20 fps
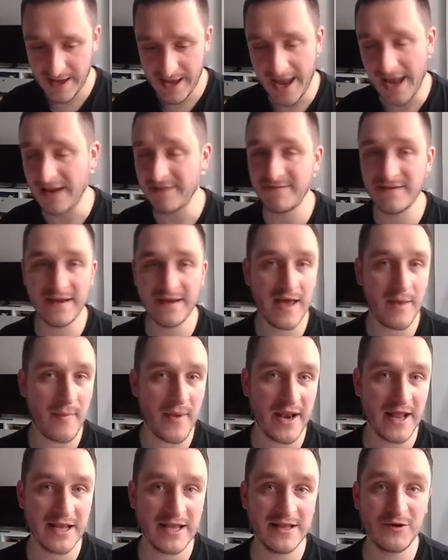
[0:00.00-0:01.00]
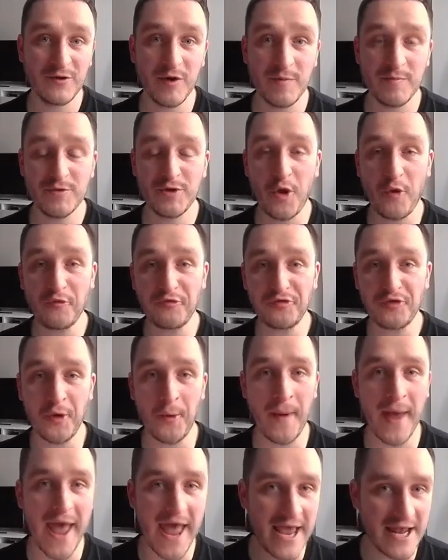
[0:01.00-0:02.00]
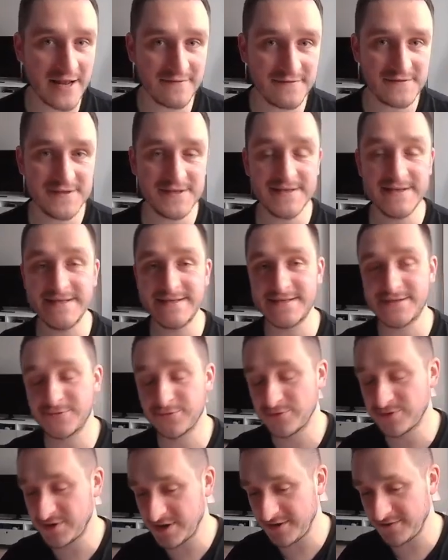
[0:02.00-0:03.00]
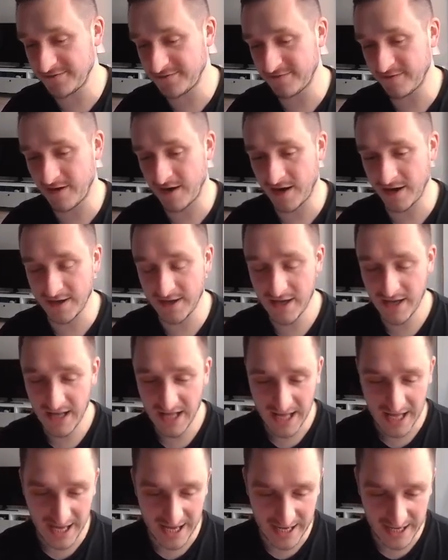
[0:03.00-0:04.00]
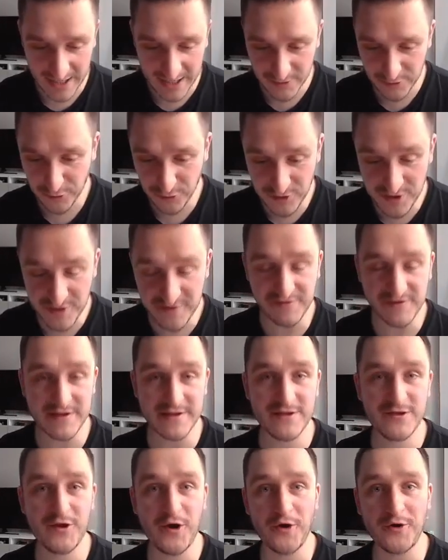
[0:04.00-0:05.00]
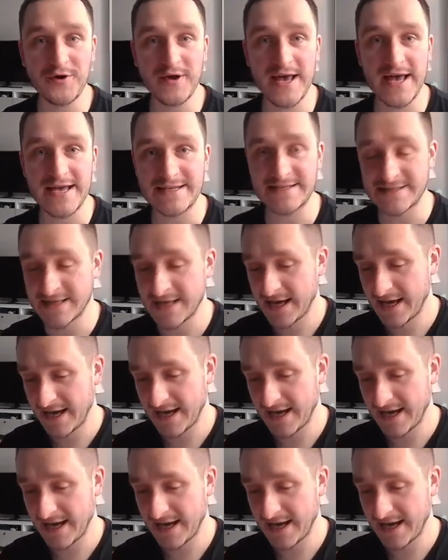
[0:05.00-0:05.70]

anything happening in crypto, from NFTs to DeFi, to different tokens.